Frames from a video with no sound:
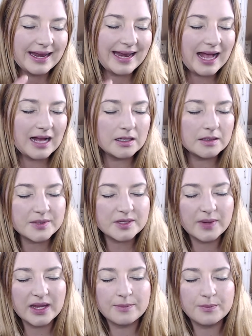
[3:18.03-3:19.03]
It helps
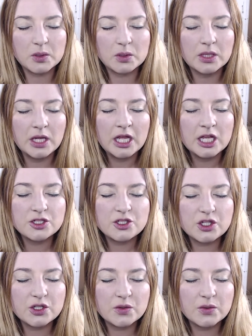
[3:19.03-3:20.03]
people
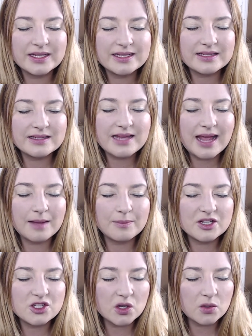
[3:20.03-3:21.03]
to
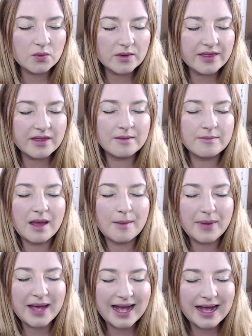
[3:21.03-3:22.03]
establish a rhythm, a
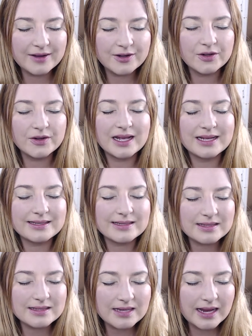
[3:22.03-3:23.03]
pattern, a
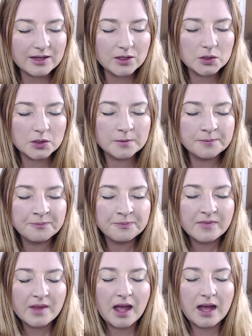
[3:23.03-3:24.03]
cycle,
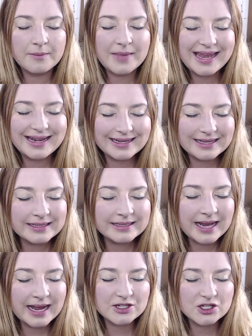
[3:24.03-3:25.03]
um, and a
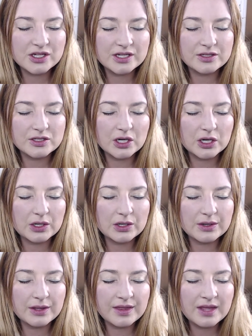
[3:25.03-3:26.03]
connection to
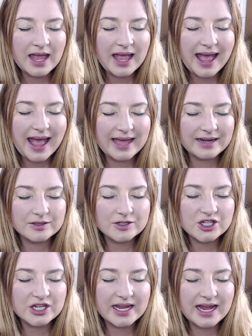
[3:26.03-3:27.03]
earth
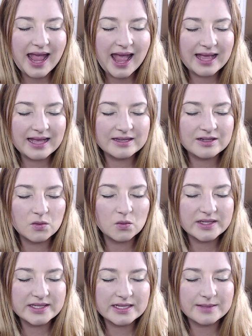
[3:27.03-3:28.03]
energy and
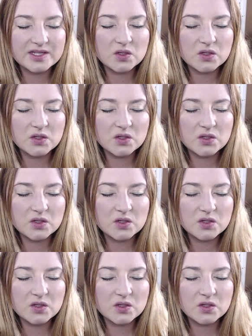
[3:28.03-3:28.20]
wisdom.